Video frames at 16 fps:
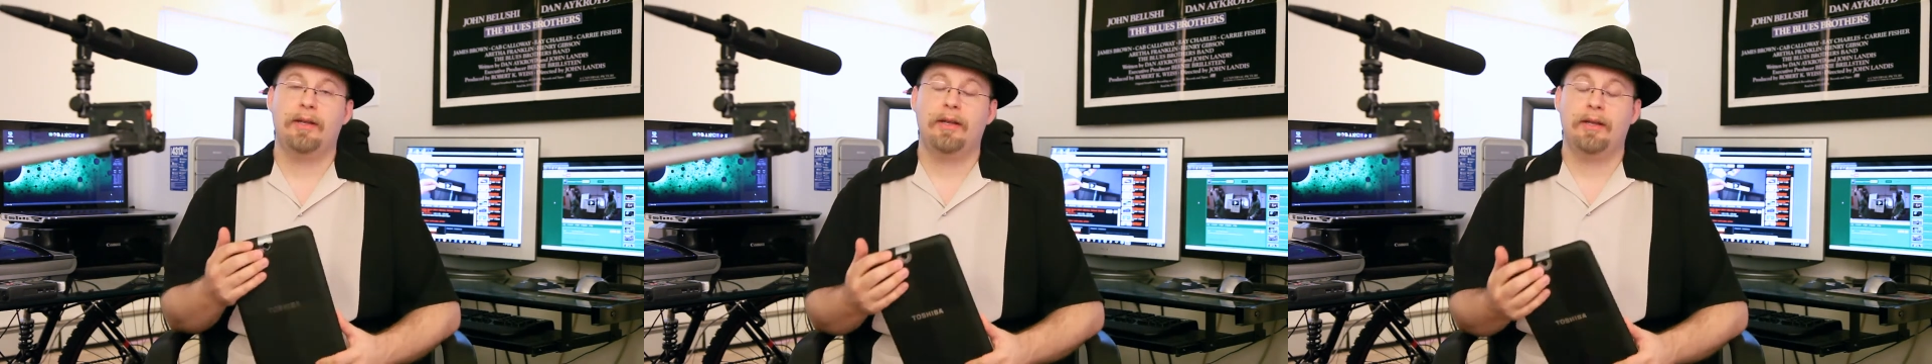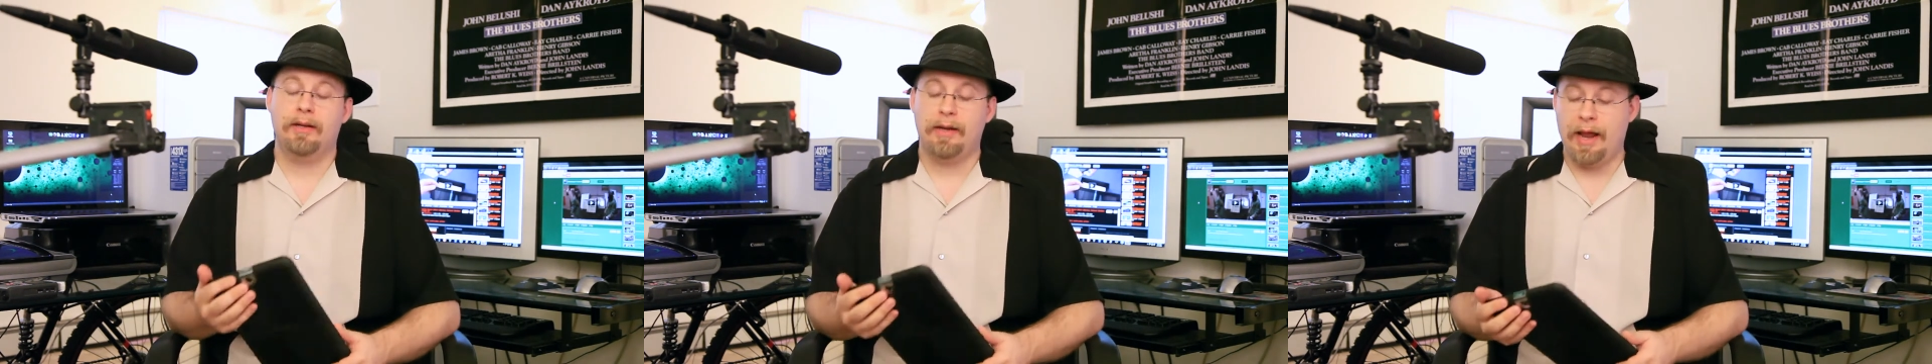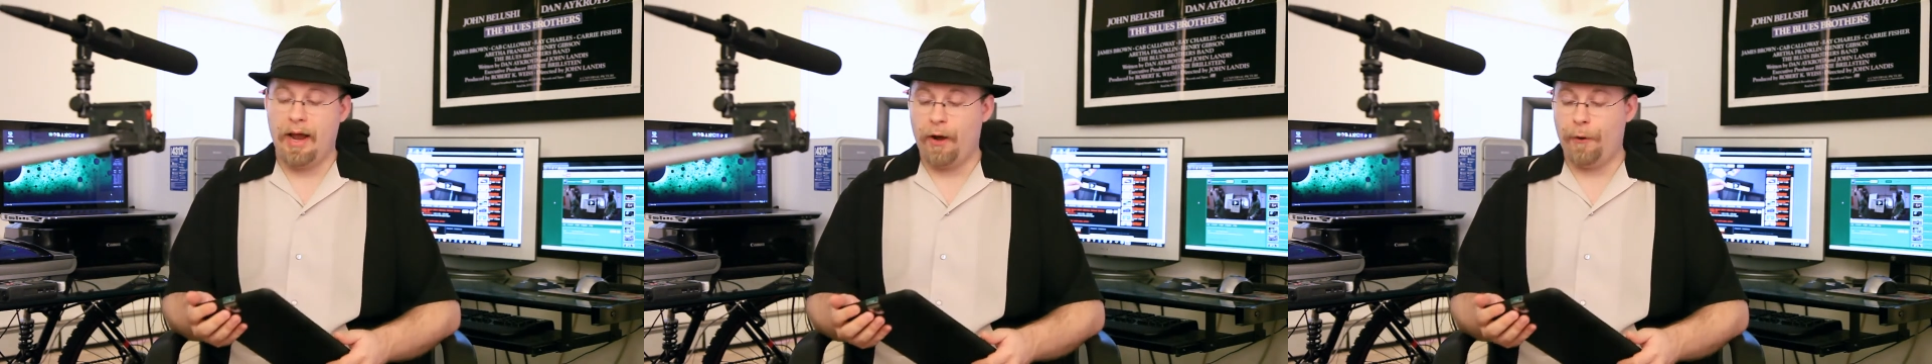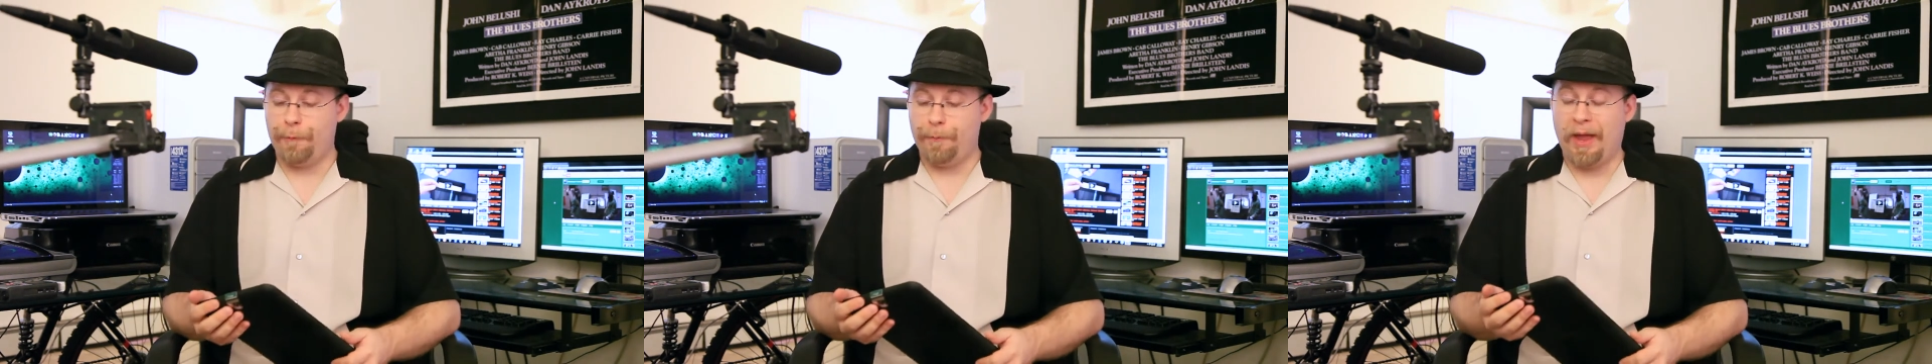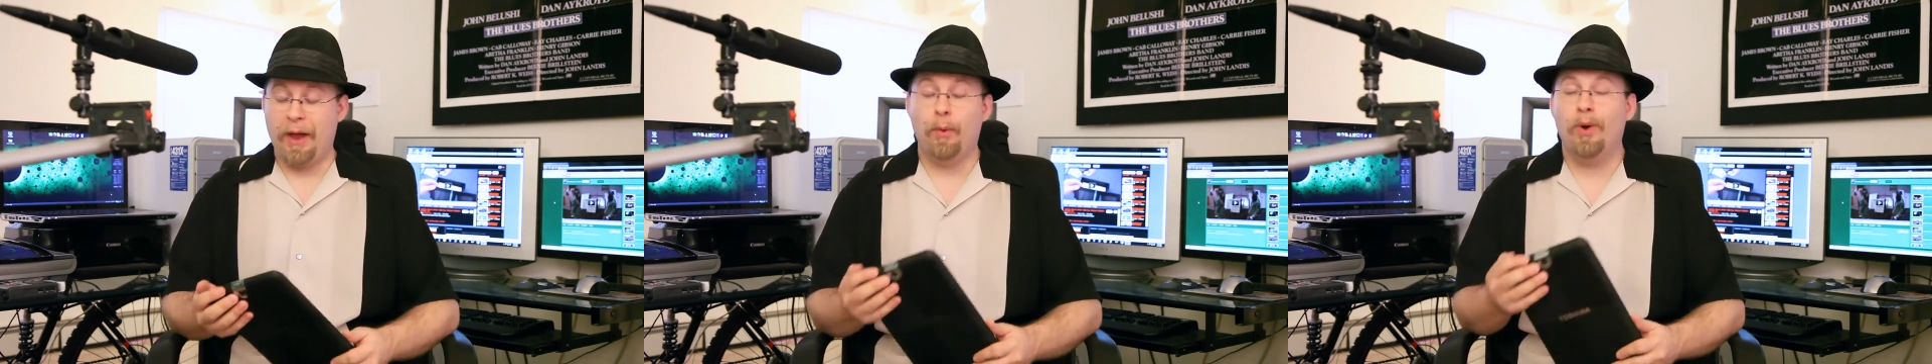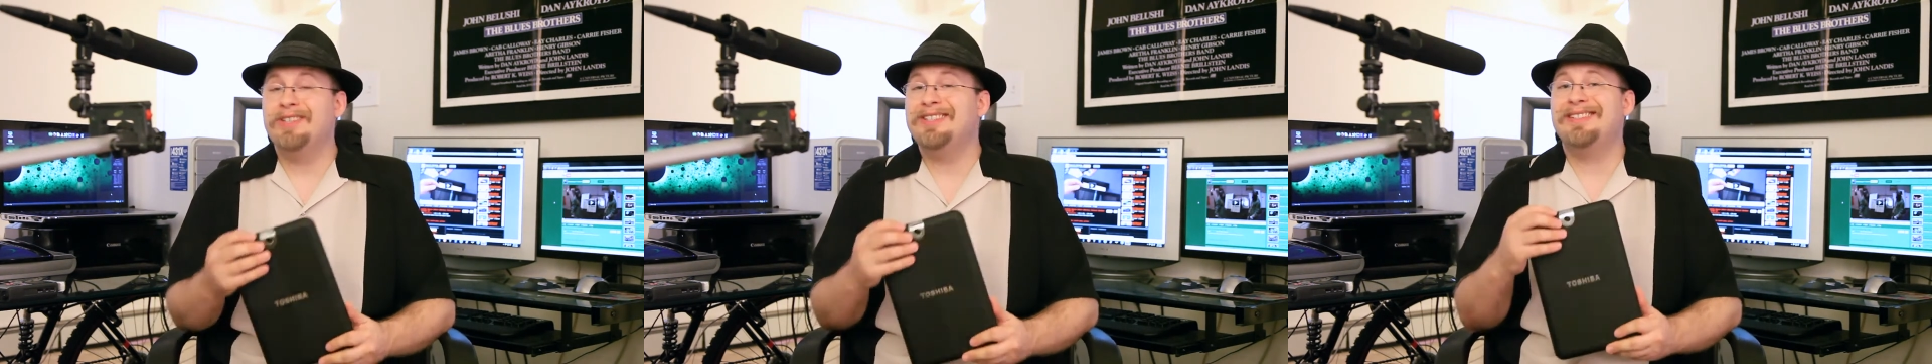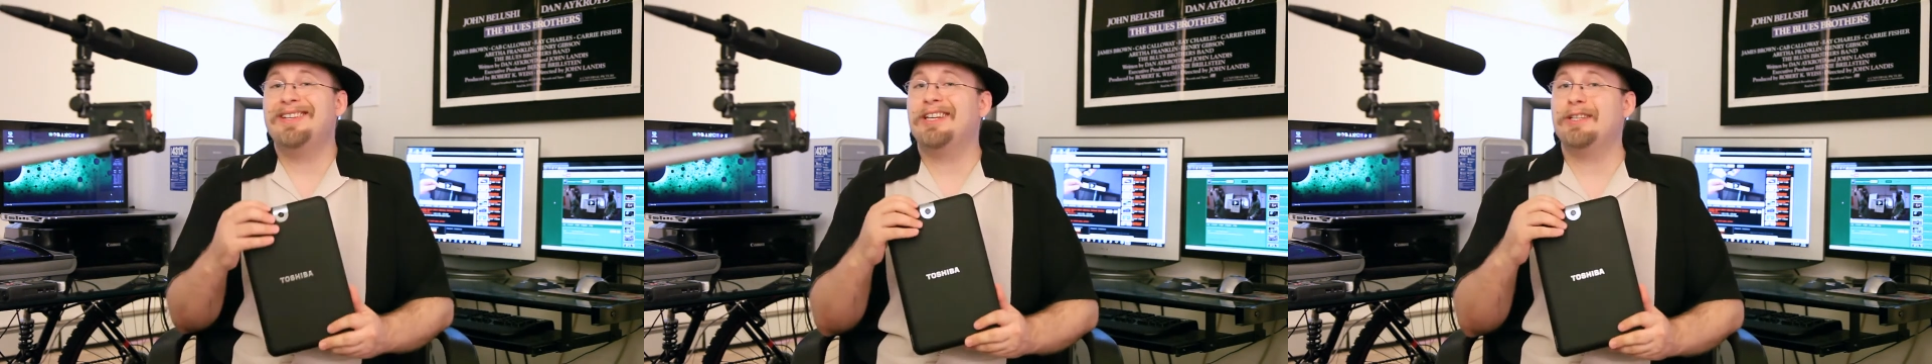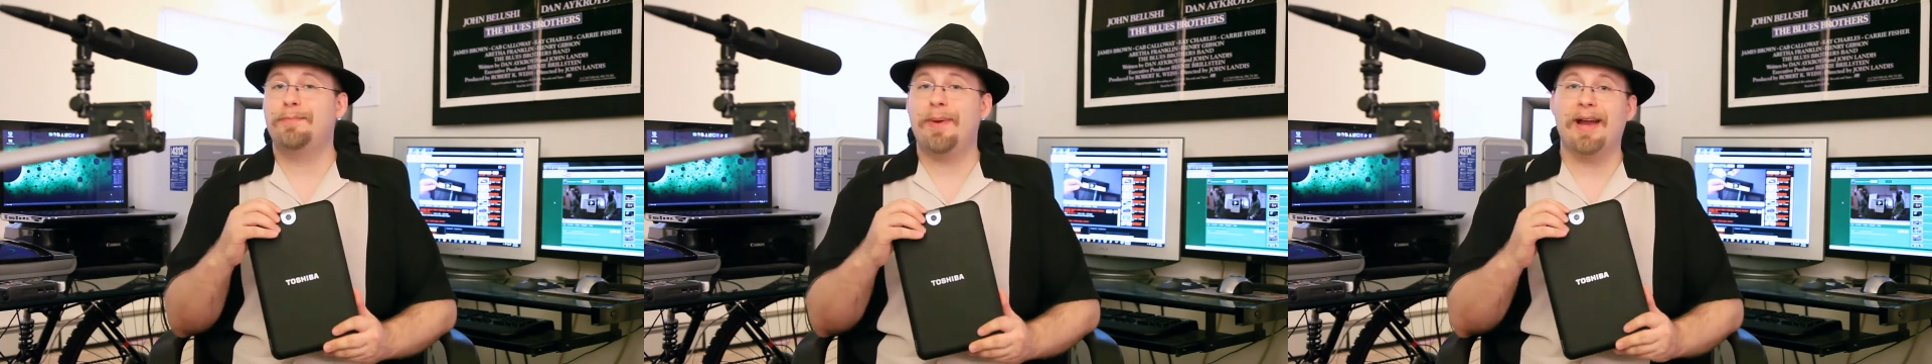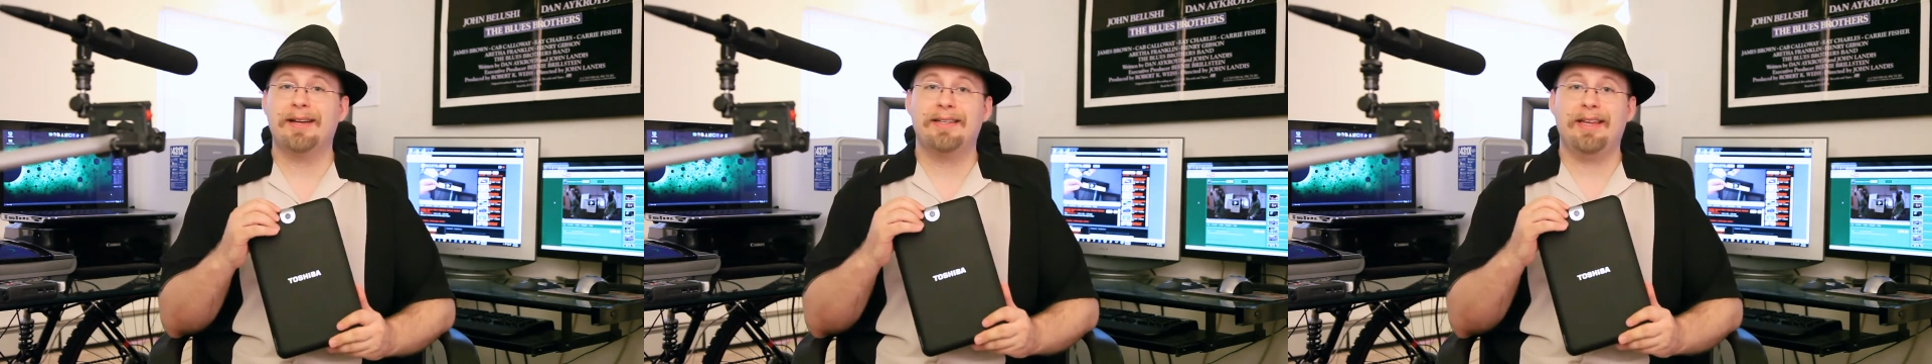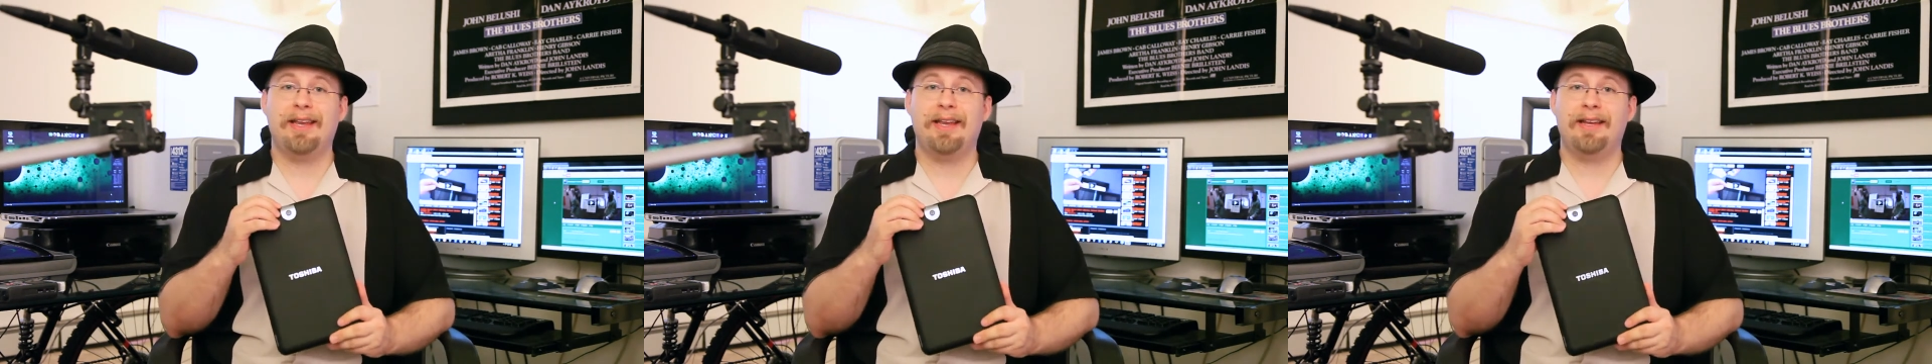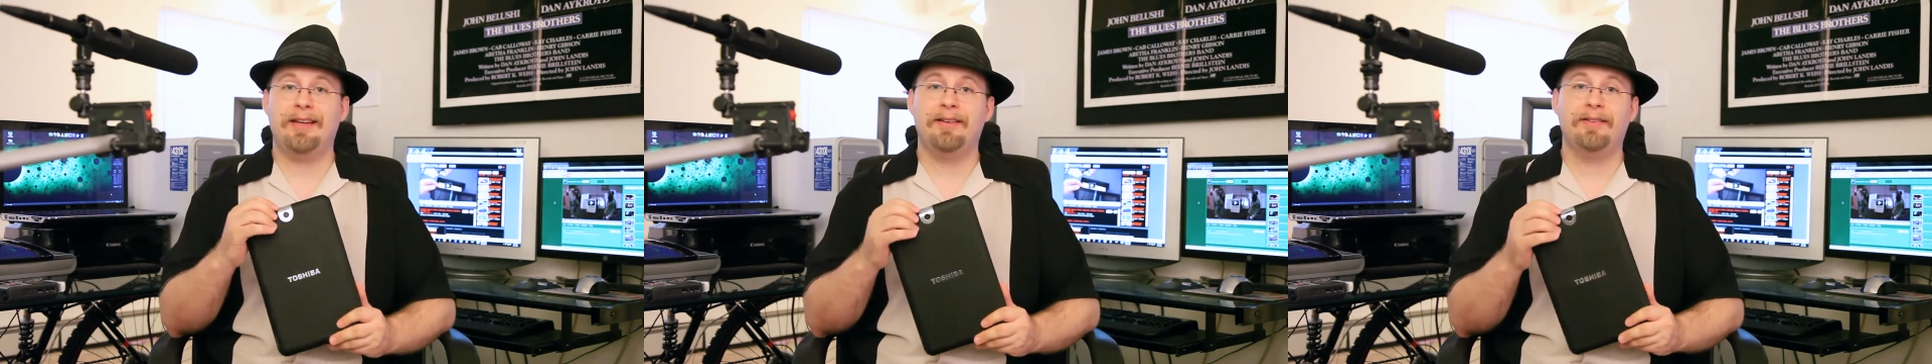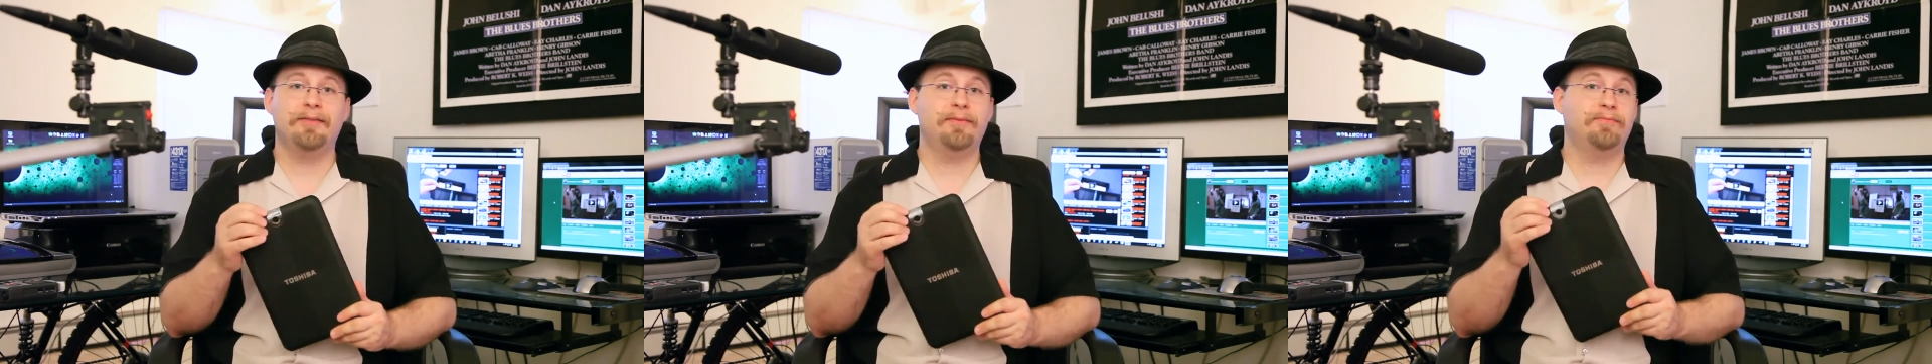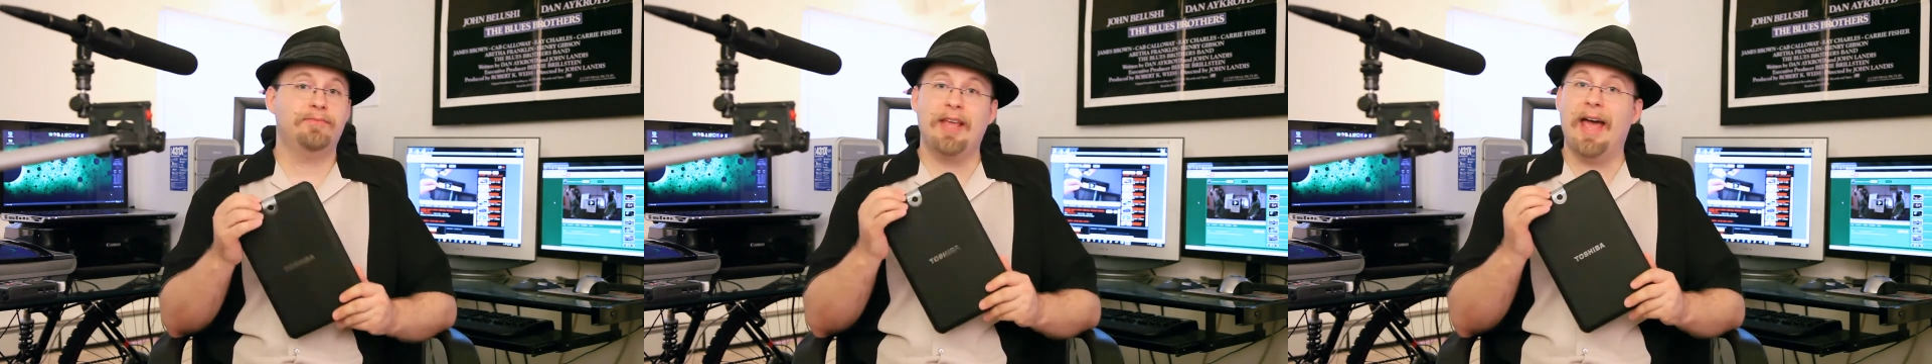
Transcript: Now, I wasn't expecting